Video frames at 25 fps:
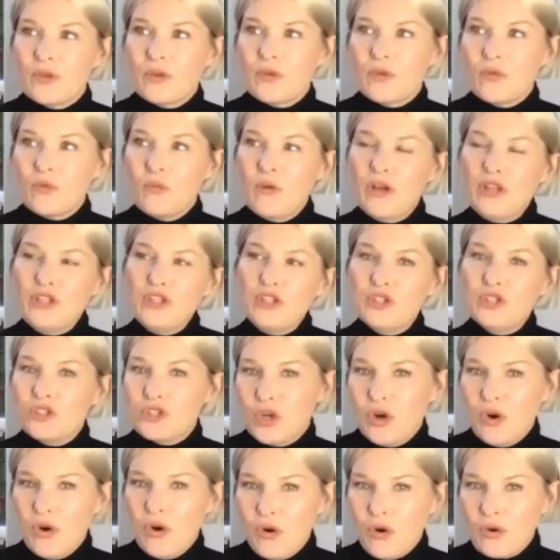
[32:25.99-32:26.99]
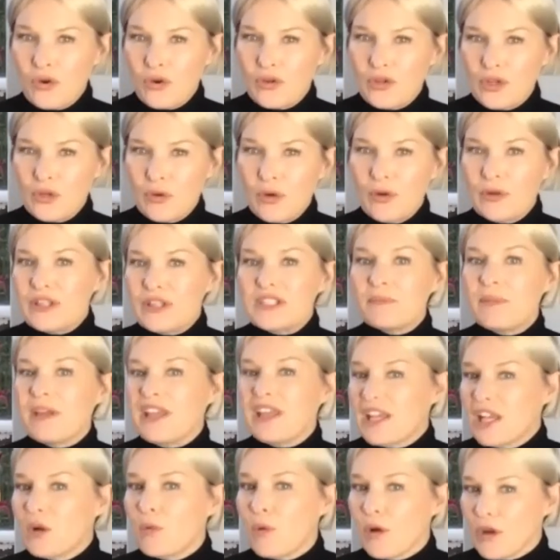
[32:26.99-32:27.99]
when you talk, you're only
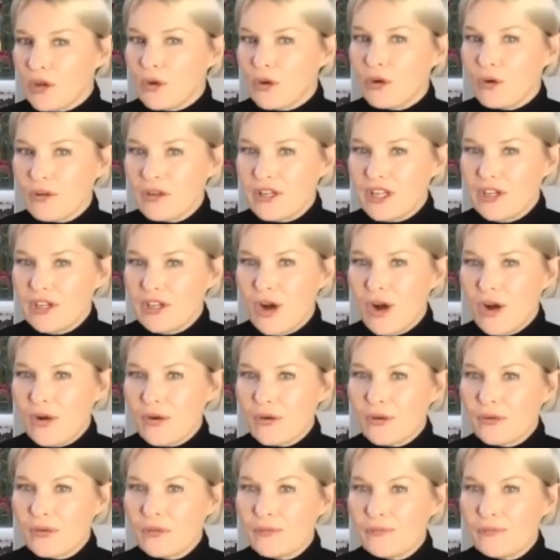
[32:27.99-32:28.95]
speaking what you already know.